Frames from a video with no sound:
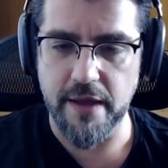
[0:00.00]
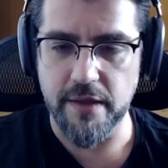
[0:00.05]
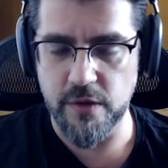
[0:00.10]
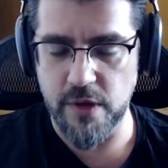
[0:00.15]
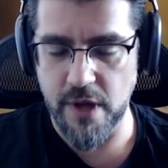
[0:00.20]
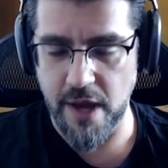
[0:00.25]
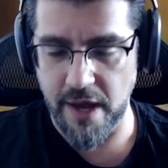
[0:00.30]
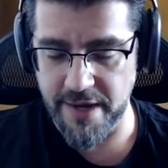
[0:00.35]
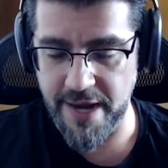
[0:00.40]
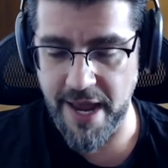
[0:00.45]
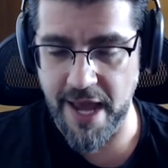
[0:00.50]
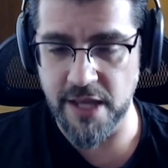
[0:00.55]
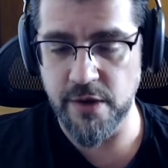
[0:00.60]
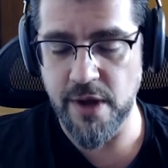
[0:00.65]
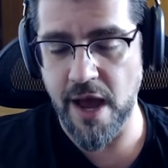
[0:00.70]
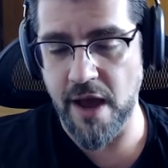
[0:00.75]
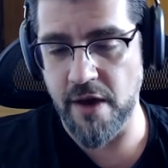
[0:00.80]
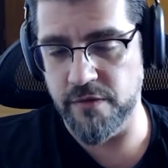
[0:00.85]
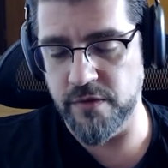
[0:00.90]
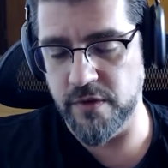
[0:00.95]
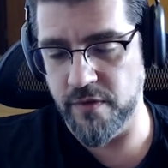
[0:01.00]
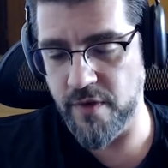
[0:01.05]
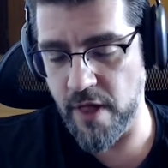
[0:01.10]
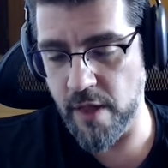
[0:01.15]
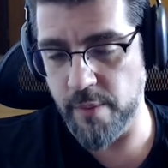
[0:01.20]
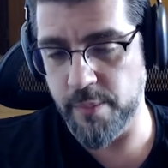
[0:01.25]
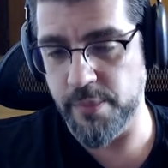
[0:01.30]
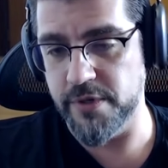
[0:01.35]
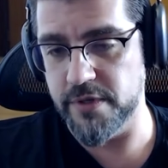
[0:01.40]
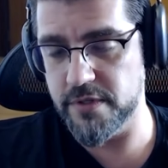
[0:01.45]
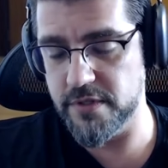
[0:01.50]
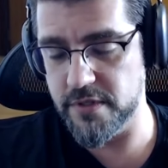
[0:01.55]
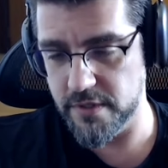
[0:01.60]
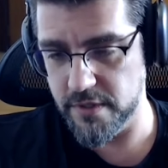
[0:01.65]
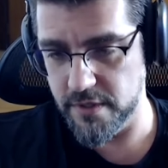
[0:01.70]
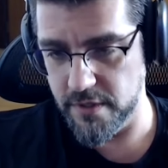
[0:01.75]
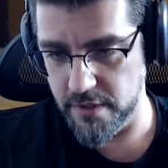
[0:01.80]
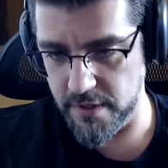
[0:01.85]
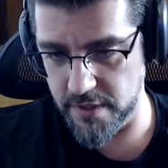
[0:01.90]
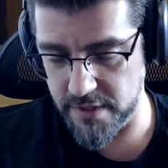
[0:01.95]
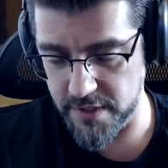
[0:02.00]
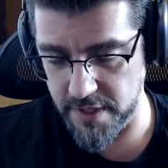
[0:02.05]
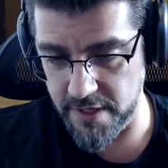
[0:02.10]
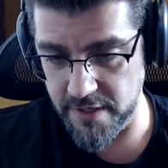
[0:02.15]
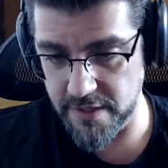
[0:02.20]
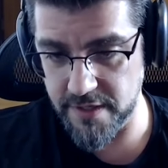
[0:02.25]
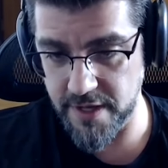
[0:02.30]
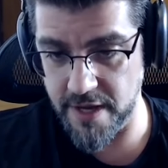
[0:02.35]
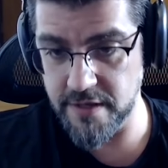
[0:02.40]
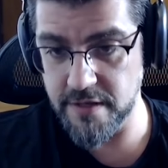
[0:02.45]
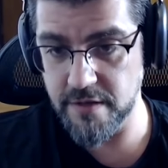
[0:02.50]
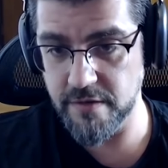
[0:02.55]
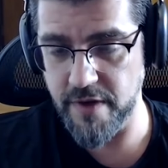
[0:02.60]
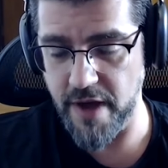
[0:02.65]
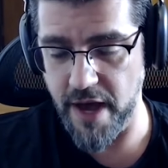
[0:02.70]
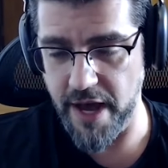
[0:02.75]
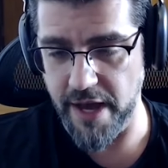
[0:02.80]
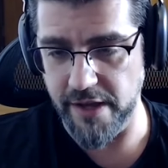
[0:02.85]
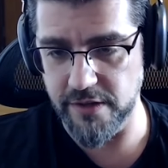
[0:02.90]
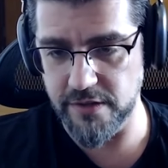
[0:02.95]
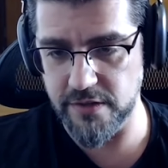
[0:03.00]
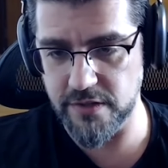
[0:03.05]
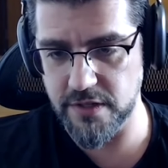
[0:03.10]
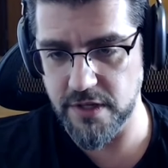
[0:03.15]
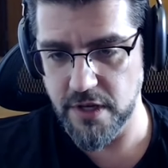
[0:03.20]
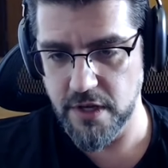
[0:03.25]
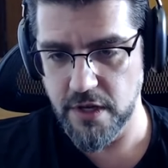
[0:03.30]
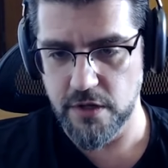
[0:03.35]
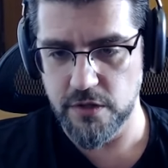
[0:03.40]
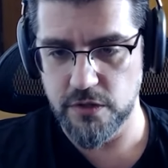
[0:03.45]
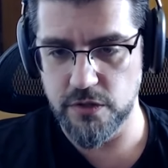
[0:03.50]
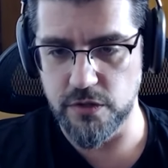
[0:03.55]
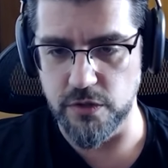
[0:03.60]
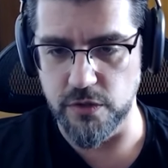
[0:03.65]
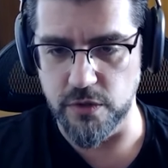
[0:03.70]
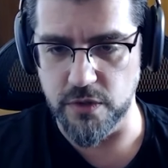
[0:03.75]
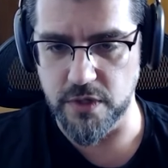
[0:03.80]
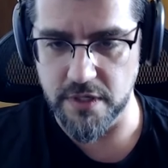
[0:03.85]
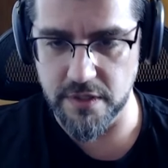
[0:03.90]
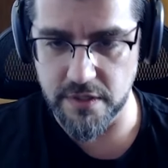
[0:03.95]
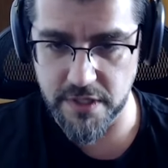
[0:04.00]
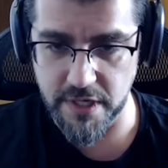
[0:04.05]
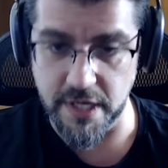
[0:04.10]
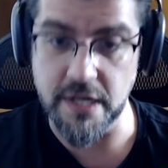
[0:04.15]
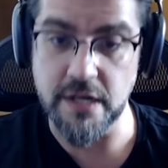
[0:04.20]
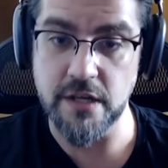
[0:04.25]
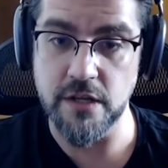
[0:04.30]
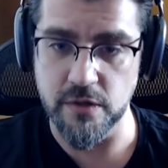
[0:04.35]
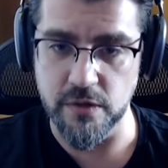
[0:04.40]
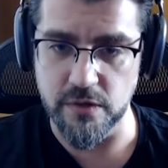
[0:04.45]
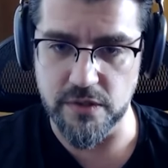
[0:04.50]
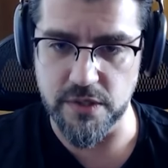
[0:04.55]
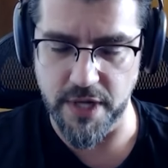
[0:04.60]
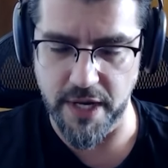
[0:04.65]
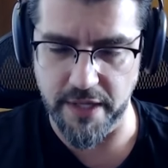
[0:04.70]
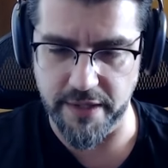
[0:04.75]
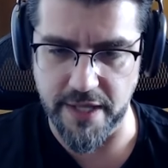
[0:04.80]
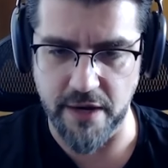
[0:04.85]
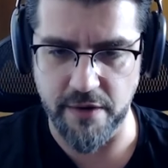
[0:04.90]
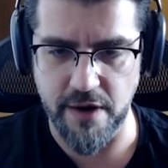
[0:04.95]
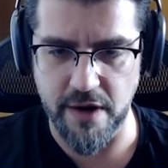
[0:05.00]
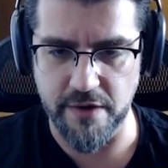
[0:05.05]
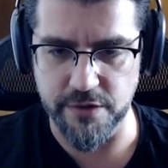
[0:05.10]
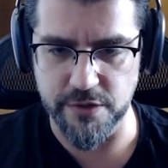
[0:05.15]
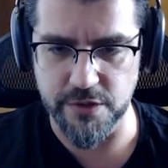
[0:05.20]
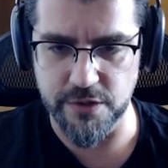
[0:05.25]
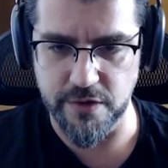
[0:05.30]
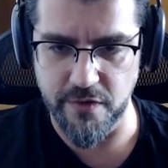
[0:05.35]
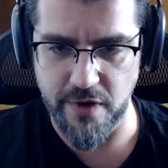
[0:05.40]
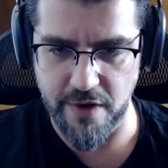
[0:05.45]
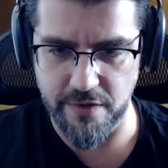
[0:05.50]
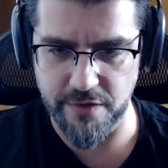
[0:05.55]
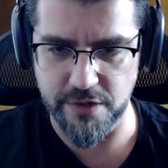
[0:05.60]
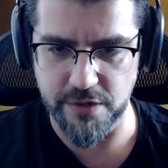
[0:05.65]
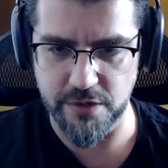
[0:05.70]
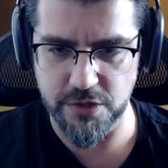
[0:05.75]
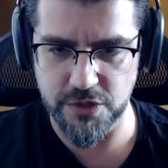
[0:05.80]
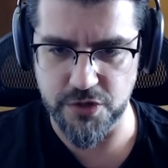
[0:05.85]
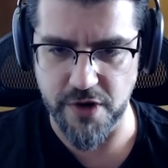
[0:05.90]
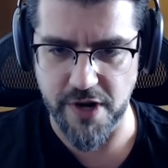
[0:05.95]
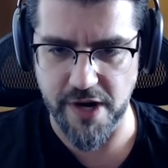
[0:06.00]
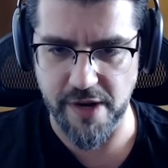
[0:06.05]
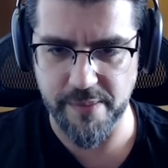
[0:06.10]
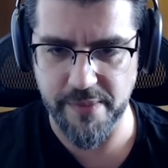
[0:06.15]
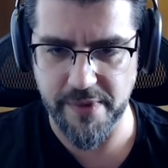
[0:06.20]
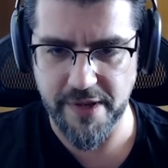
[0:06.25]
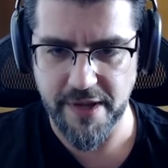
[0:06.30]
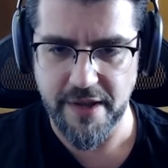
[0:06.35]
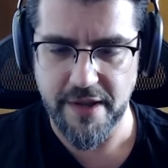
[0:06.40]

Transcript: You have, now you have developers incentivized to continue to get that revenue, revenue stream.